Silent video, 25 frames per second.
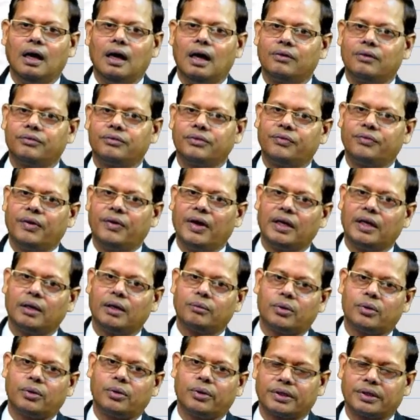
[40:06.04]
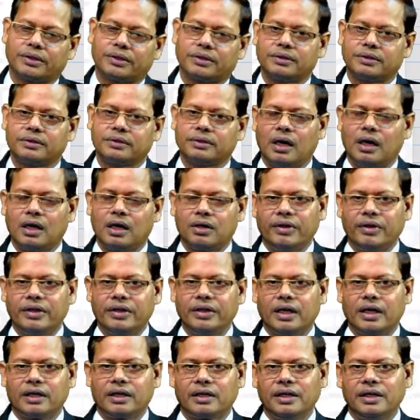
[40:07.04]
of the final product, or when
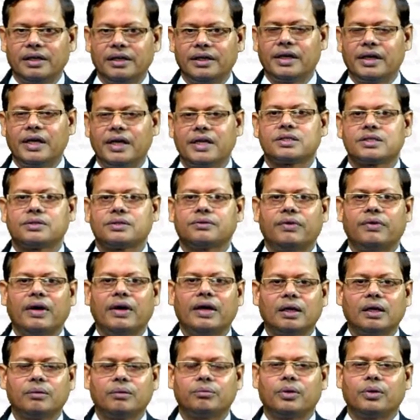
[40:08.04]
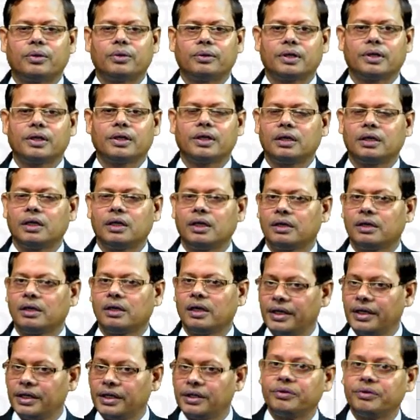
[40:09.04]
they are cleared as final product,
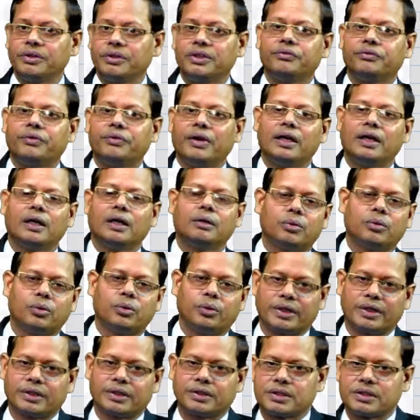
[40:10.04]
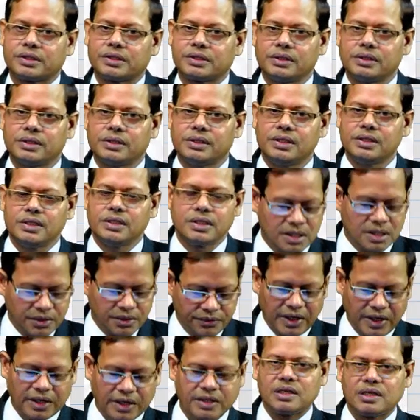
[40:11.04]
cleared with the final product. Say
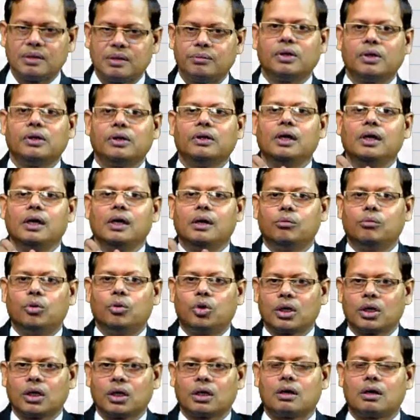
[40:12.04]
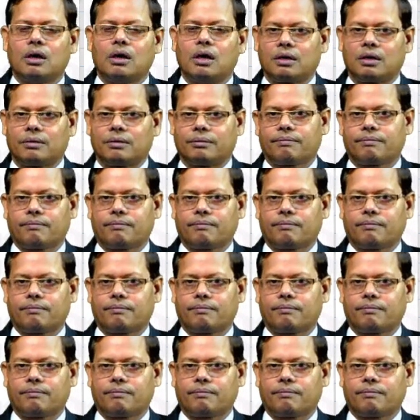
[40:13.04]
for example, motor car.